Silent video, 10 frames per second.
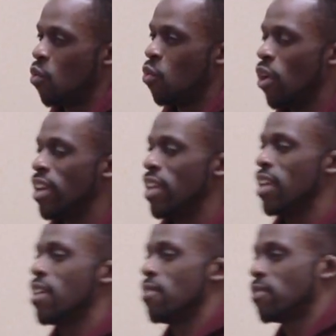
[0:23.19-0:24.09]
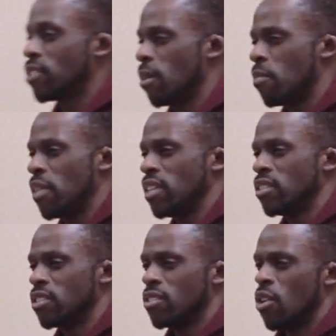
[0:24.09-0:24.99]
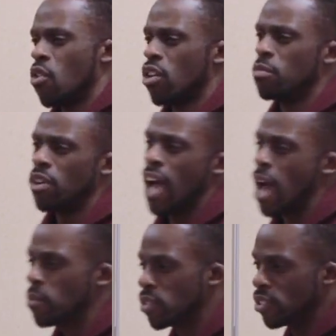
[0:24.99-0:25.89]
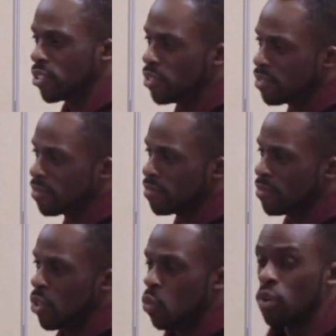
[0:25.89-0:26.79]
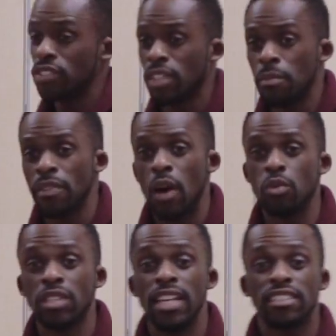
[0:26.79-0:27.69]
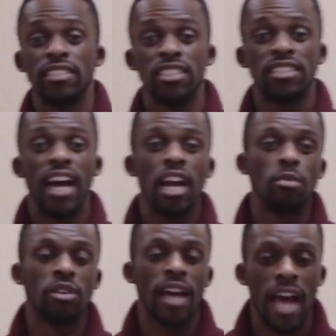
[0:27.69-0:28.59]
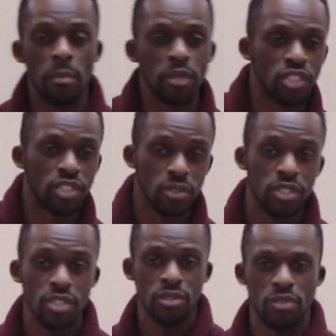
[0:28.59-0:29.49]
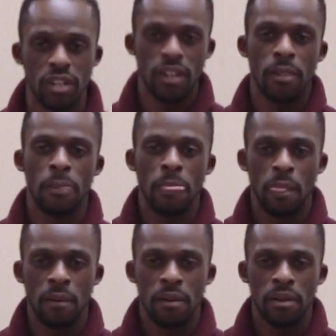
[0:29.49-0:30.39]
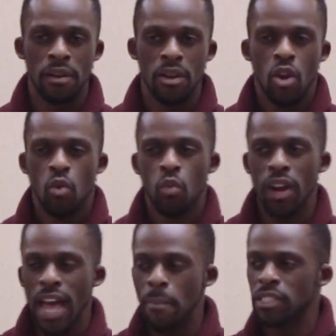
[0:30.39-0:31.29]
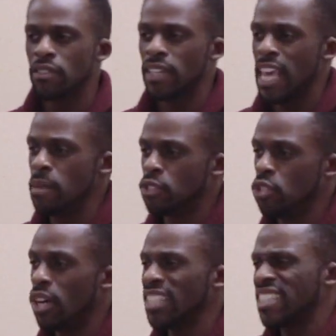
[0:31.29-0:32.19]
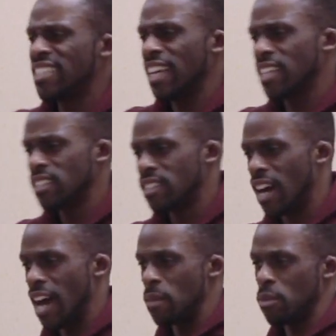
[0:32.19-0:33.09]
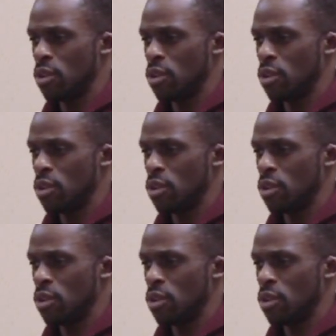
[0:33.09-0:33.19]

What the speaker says: What if something horrible happened to you? What if something that was less than desirable happened to you? What happens if it came to you a second time?